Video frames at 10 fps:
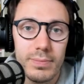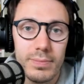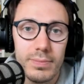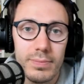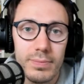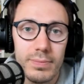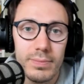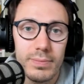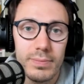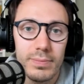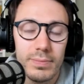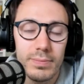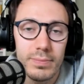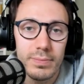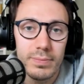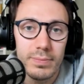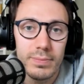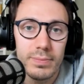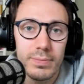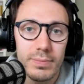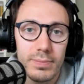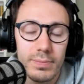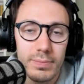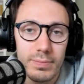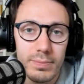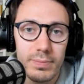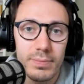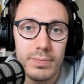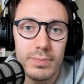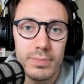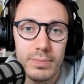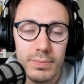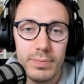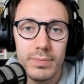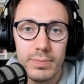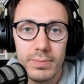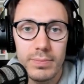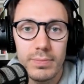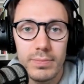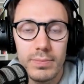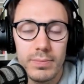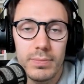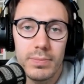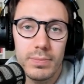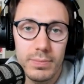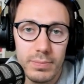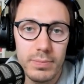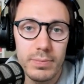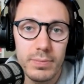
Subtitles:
No words are spoken by the person on screen.